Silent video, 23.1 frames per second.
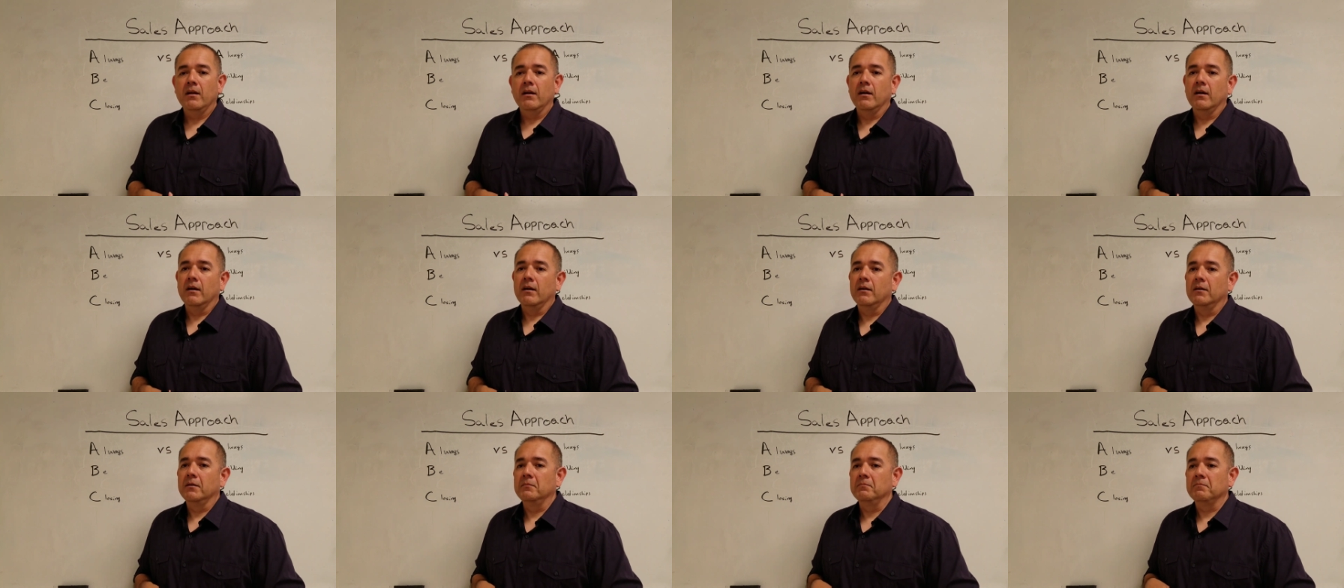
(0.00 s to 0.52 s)

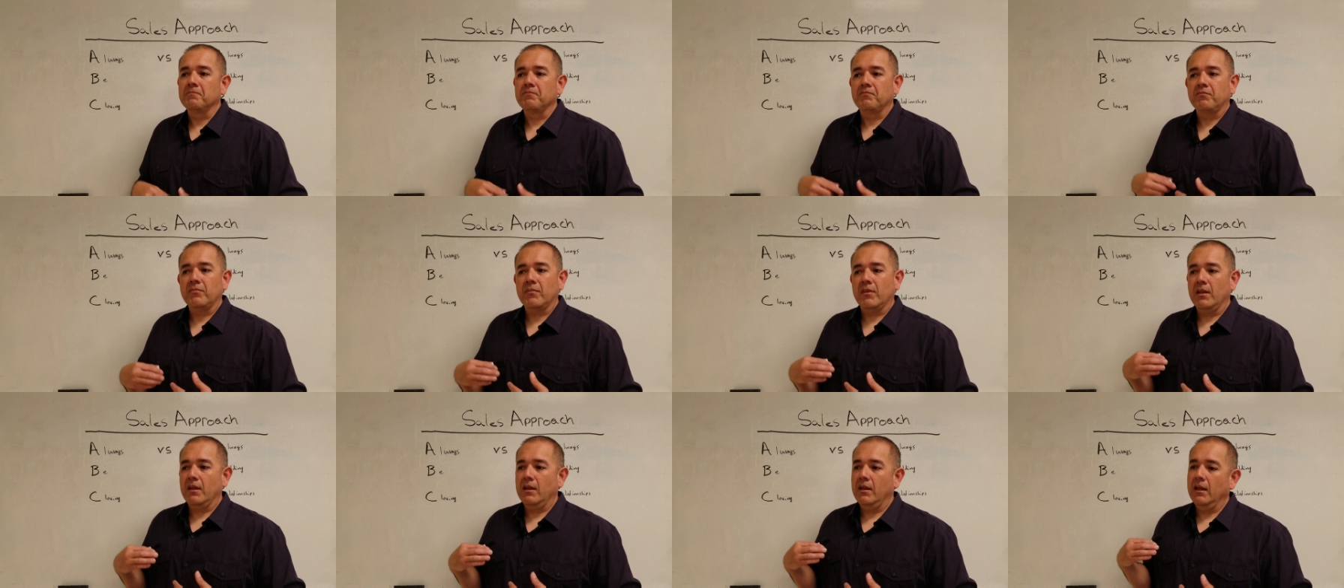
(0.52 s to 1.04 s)

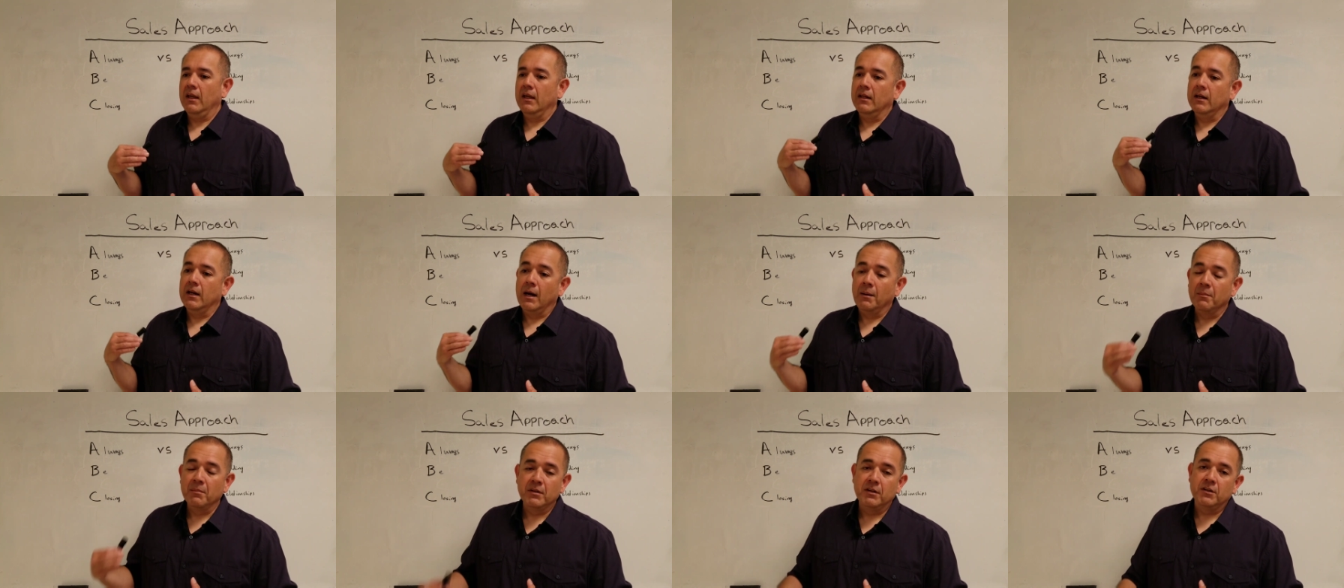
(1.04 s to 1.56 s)

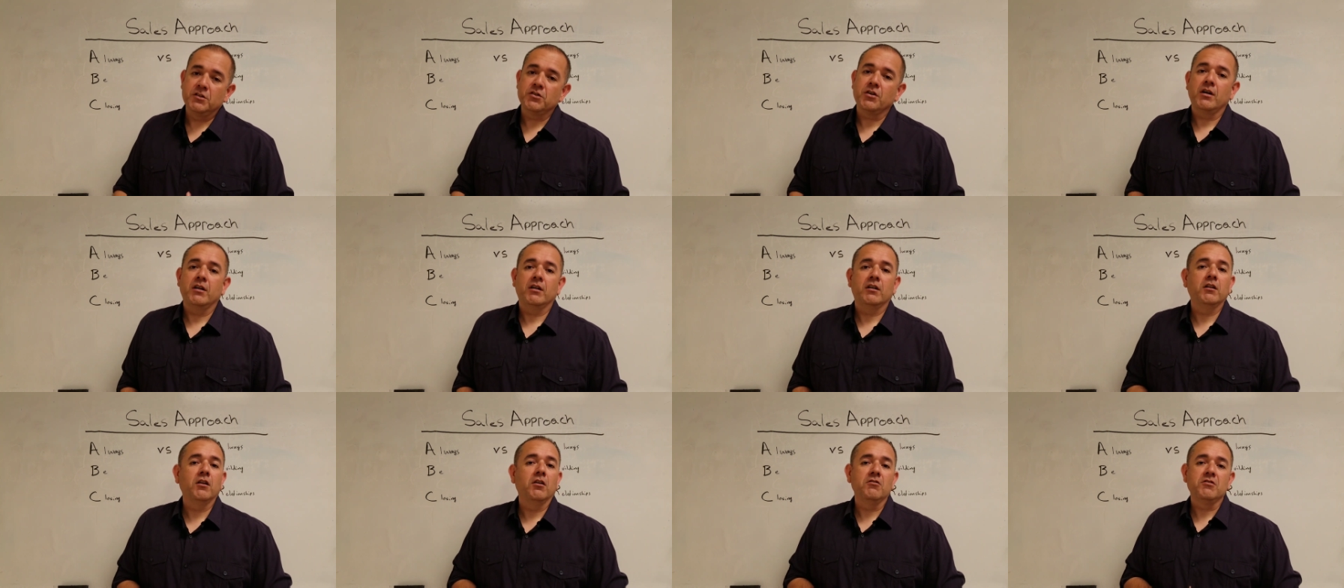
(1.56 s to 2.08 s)
And I'm going to
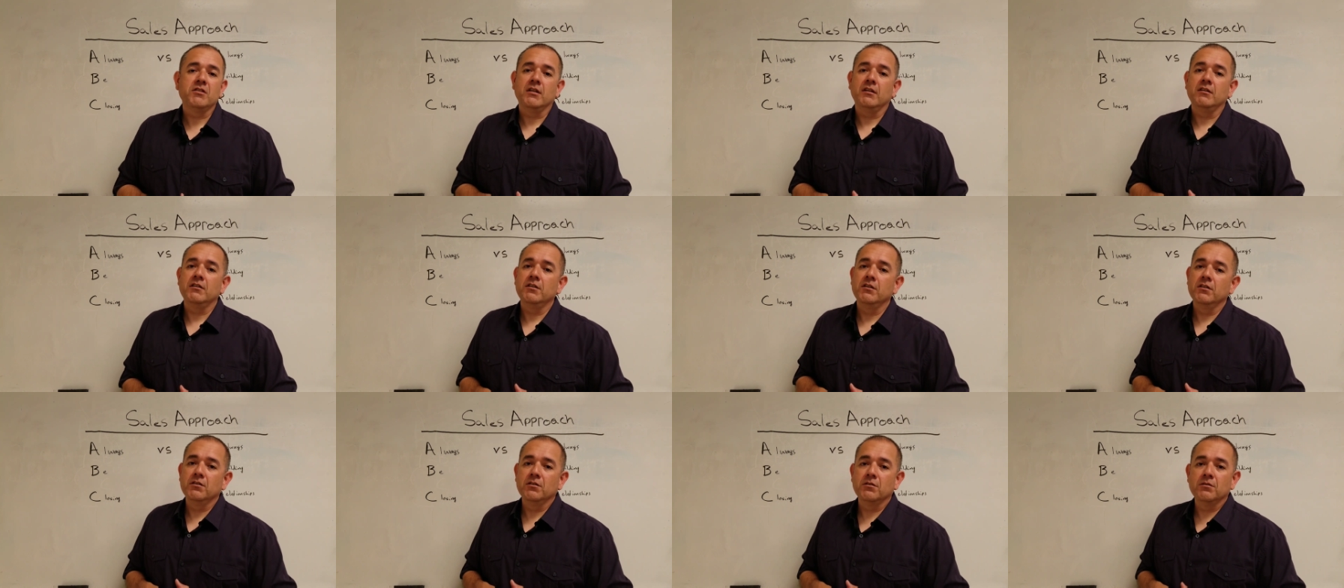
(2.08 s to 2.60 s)
try to close
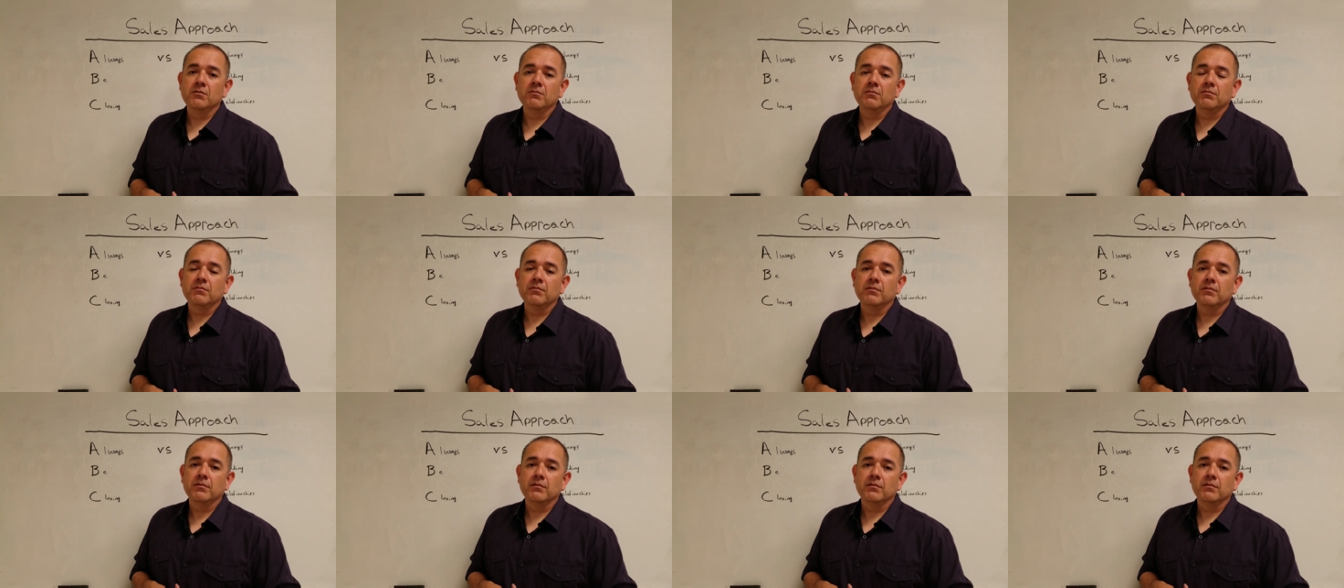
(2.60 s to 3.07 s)
that deal,